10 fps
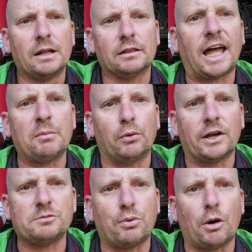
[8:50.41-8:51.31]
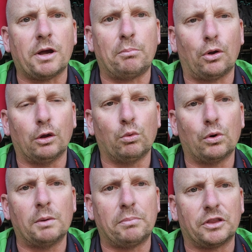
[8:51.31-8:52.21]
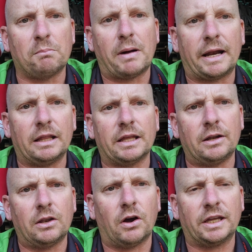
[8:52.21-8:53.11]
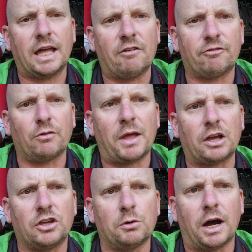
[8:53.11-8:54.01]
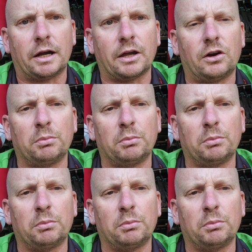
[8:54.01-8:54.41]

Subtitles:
labelled as buy me a bottle of water, but the money that I get from that QR code,